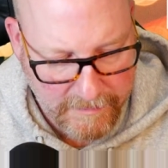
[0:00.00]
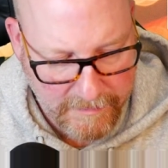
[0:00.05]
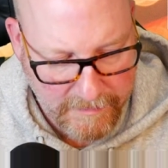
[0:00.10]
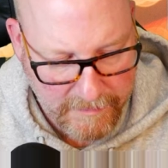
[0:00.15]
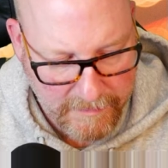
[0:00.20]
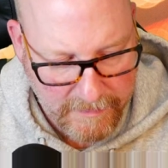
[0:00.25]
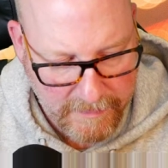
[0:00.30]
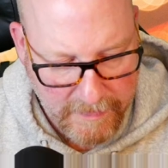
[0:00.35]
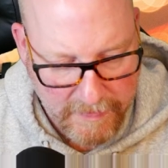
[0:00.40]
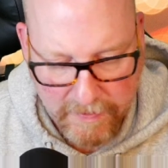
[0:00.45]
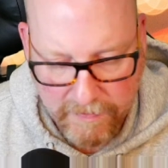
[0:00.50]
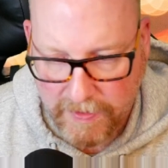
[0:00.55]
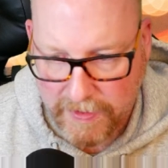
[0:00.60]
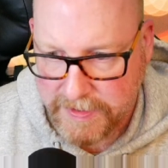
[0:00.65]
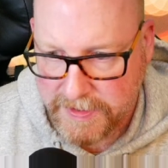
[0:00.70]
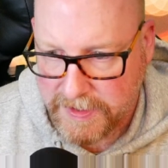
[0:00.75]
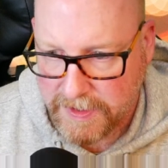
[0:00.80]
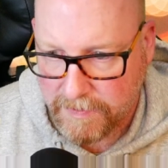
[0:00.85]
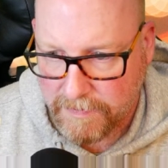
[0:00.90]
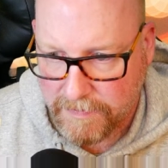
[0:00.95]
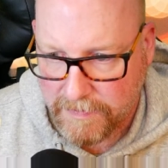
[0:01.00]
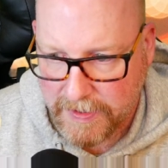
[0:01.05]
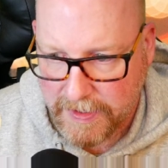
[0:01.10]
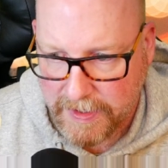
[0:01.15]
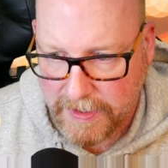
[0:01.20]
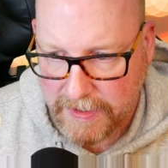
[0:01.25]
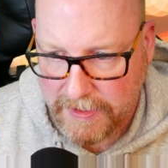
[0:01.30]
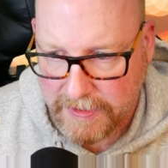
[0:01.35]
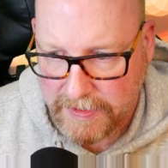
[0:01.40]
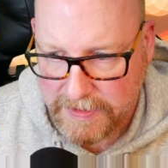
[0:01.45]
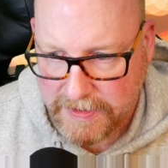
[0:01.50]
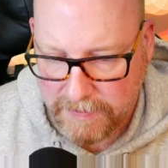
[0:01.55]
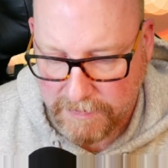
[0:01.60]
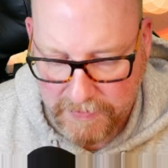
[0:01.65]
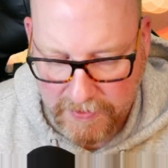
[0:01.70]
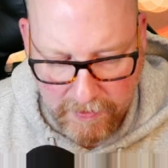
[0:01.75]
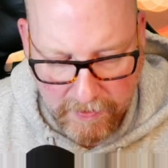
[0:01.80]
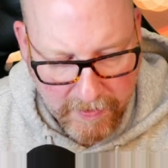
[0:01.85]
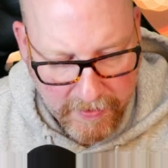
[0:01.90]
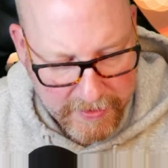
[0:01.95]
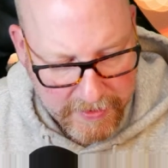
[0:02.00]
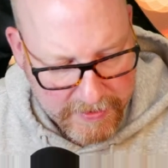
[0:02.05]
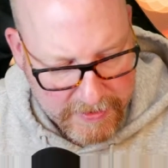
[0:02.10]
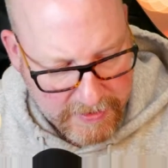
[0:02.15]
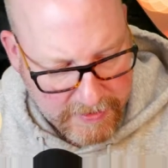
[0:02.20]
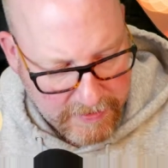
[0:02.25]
There is some noise